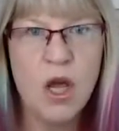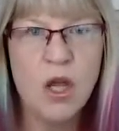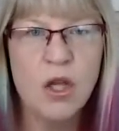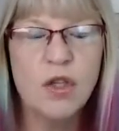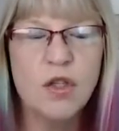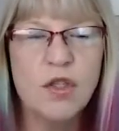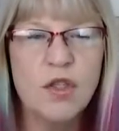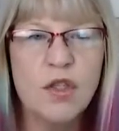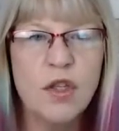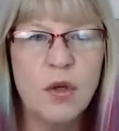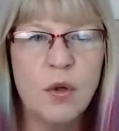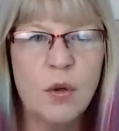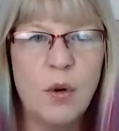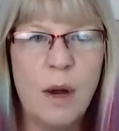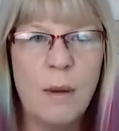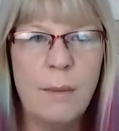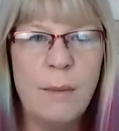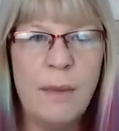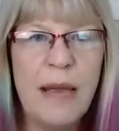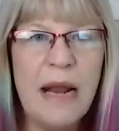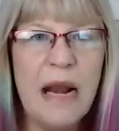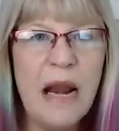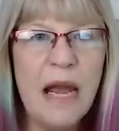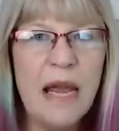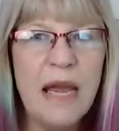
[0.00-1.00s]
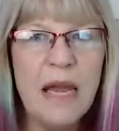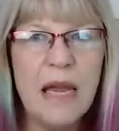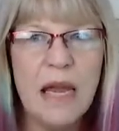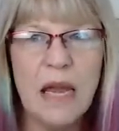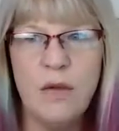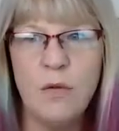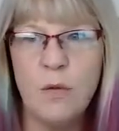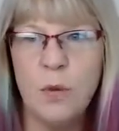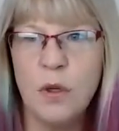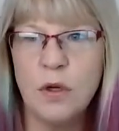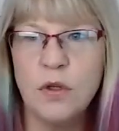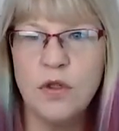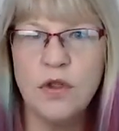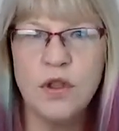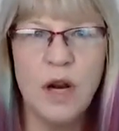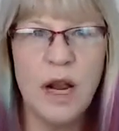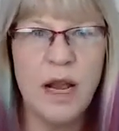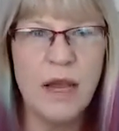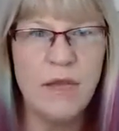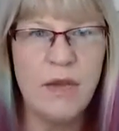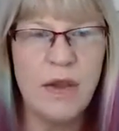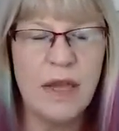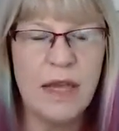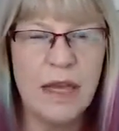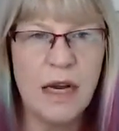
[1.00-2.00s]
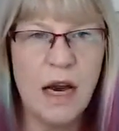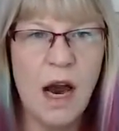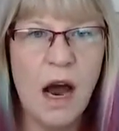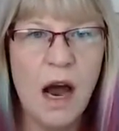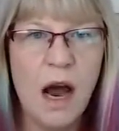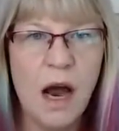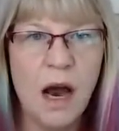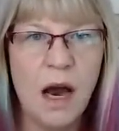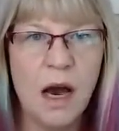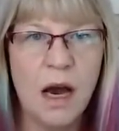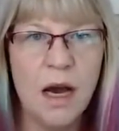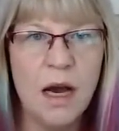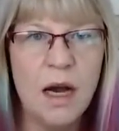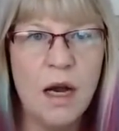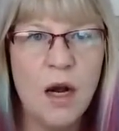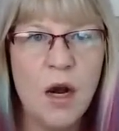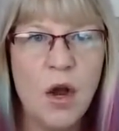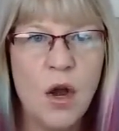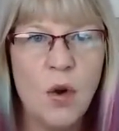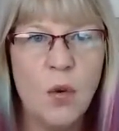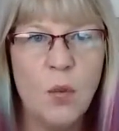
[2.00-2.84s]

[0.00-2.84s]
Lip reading: So a bit like if we're driving a car,